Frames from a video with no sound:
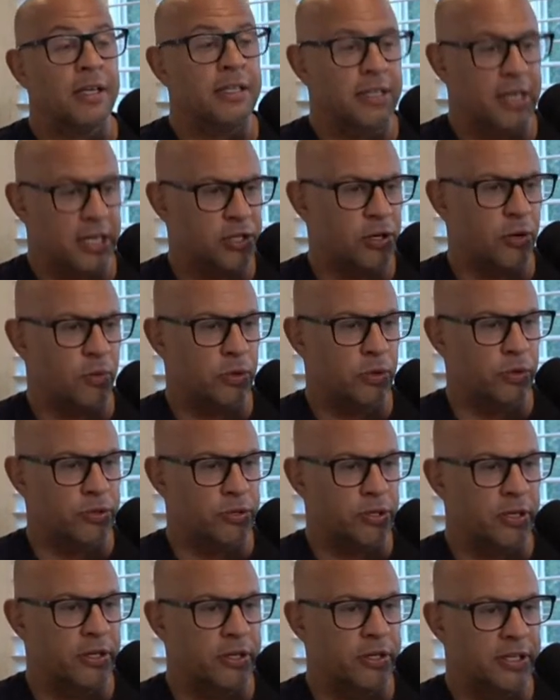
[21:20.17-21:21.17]
Yes, I will,
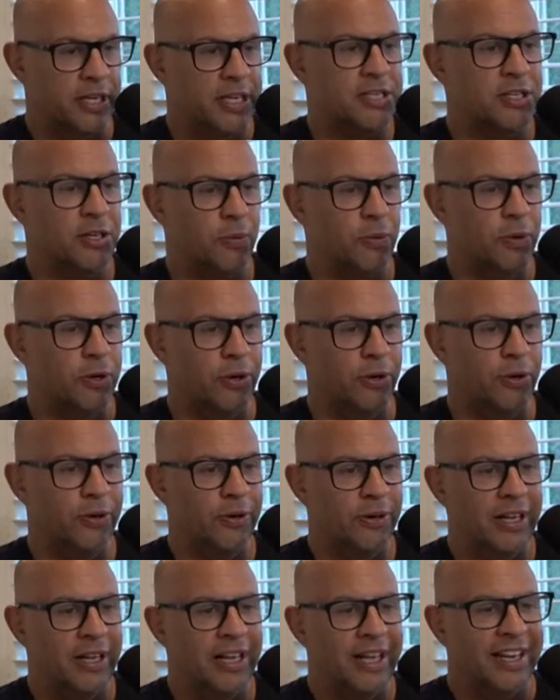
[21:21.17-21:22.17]
sir. Yes, I
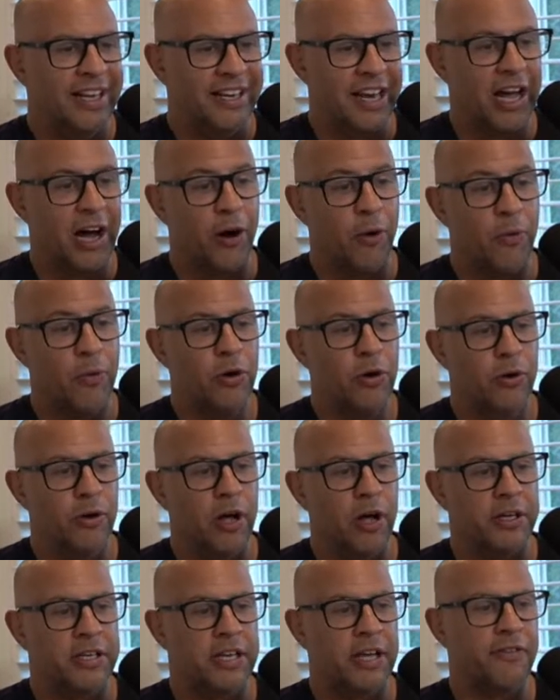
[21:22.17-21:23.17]
will. Now, I
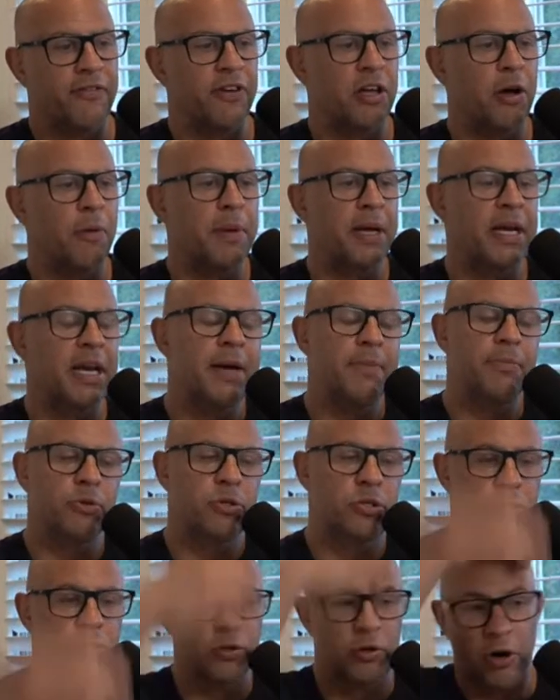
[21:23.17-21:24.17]
will. I've been able
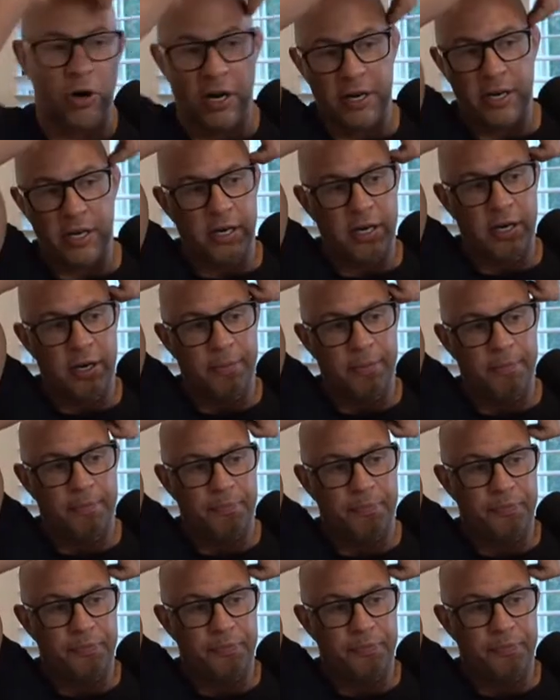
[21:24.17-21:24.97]
to kind of,